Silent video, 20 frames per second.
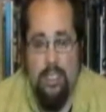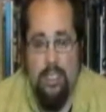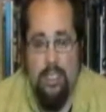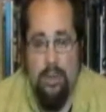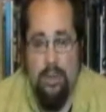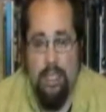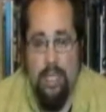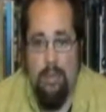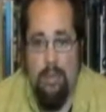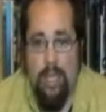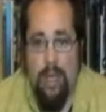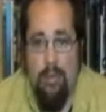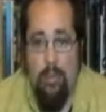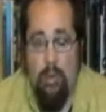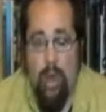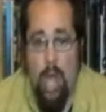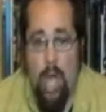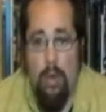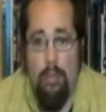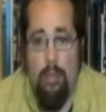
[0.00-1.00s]
Sometimes I have
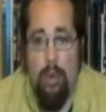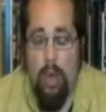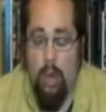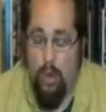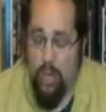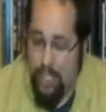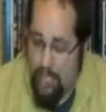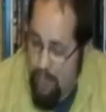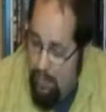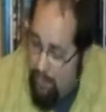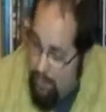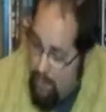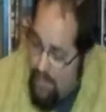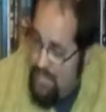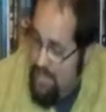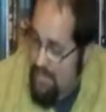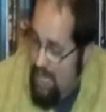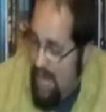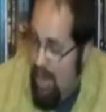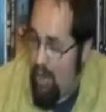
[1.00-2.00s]
wrong priorities and
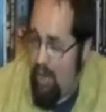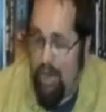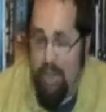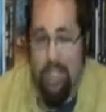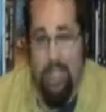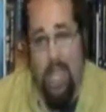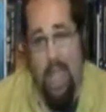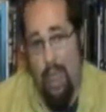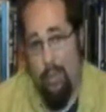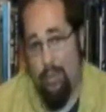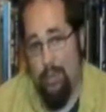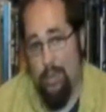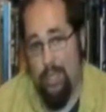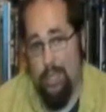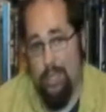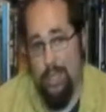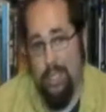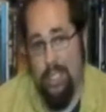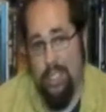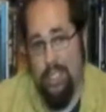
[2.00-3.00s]
miss out on the
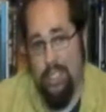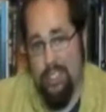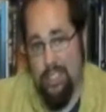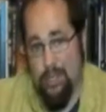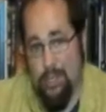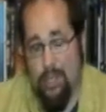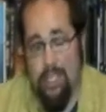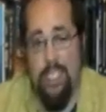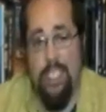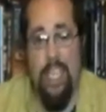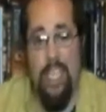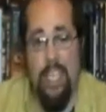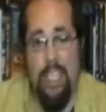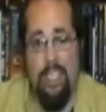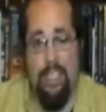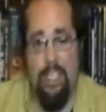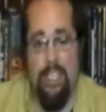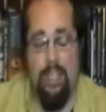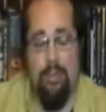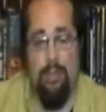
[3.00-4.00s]
opportunities to
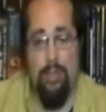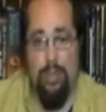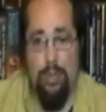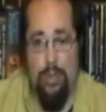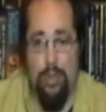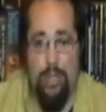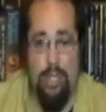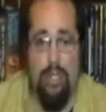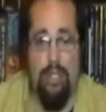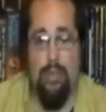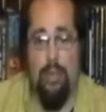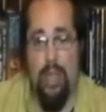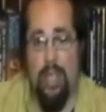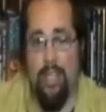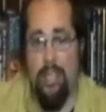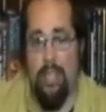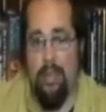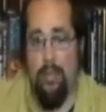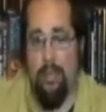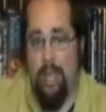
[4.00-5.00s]
teach them, to
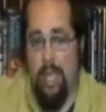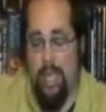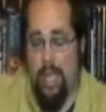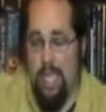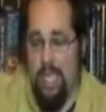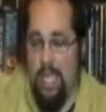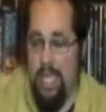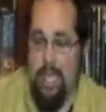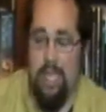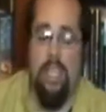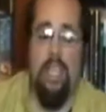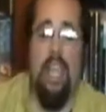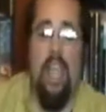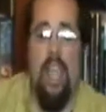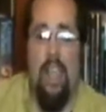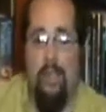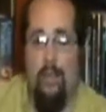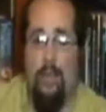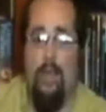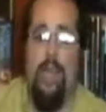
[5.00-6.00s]
instruct them in
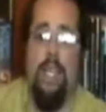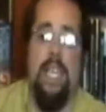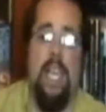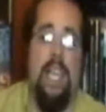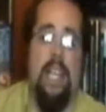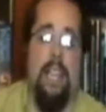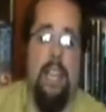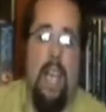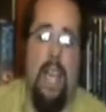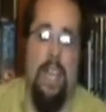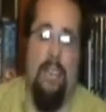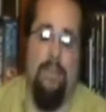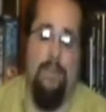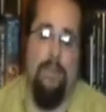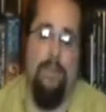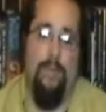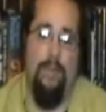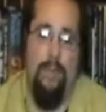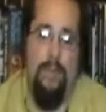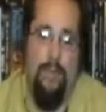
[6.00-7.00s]
everyday
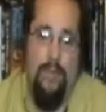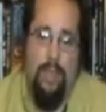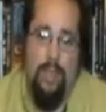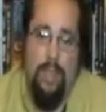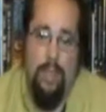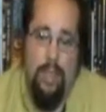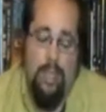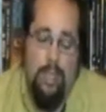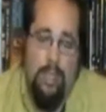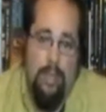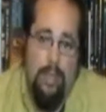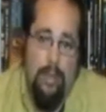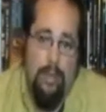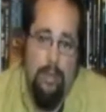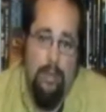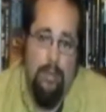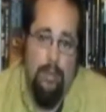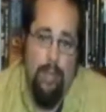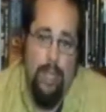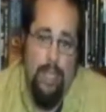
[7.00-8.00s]
life
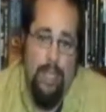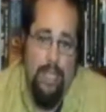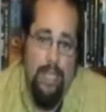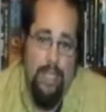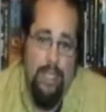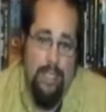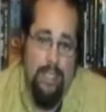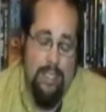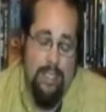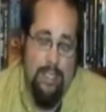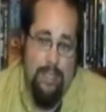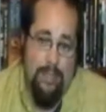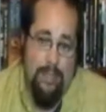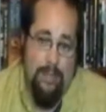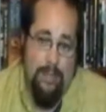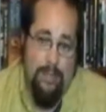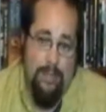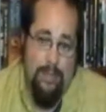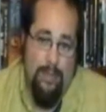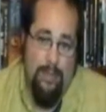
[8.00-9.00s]
because
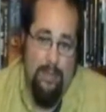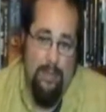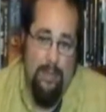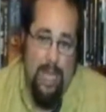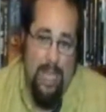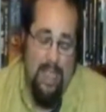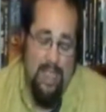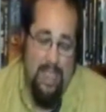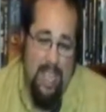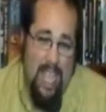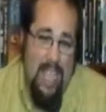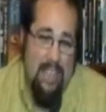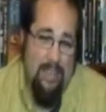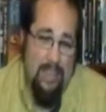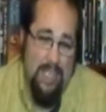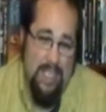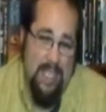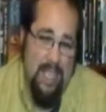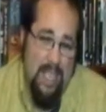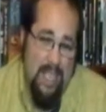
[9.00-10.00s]
my life
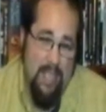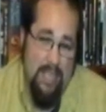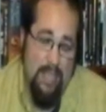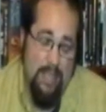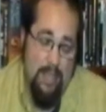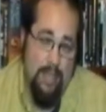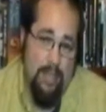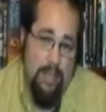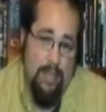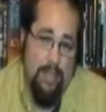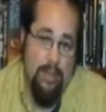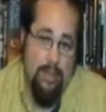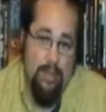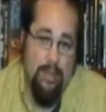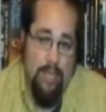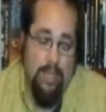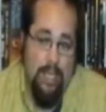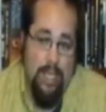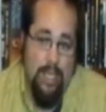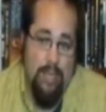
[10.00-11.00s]
said
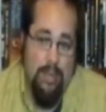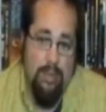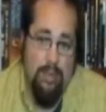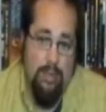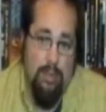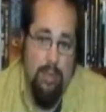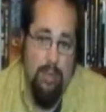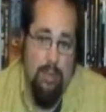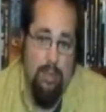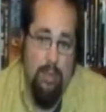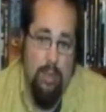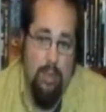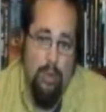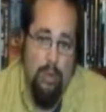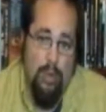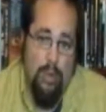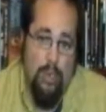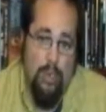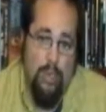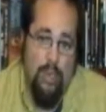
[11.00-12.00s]
certain things were more
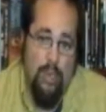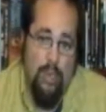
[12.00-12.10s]
important.